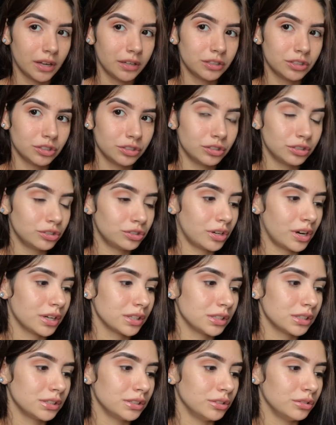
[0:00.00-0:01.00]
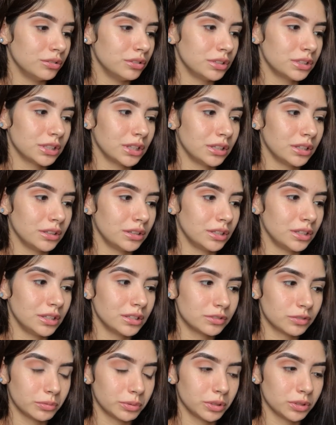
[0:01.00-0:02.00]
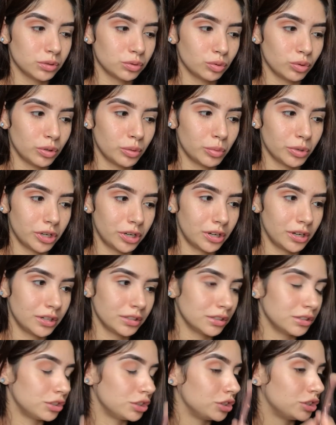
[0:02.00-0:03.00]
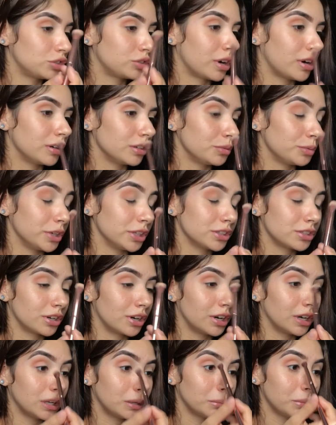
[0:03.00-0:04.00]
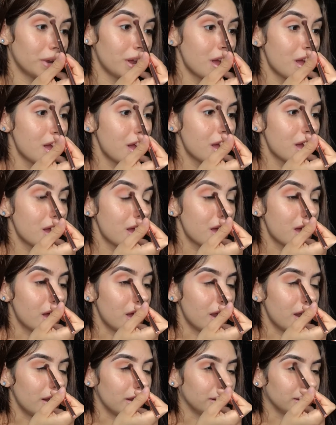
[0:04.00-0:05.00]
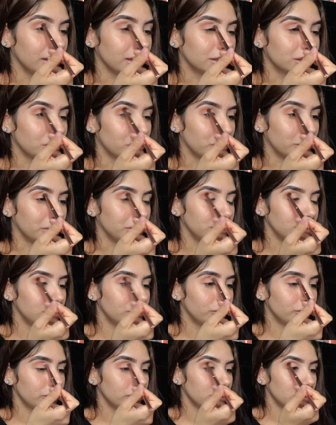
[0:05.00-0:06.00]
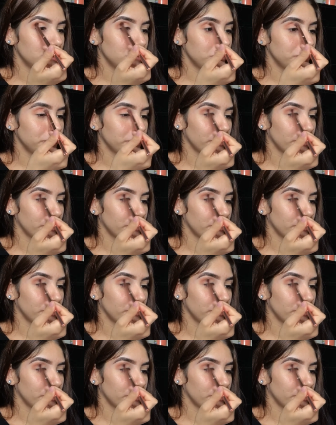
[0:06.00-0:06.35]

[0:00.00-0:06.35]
She's just trying to steal and say the things from the store were hers, and she's trying to return them and get the money for them.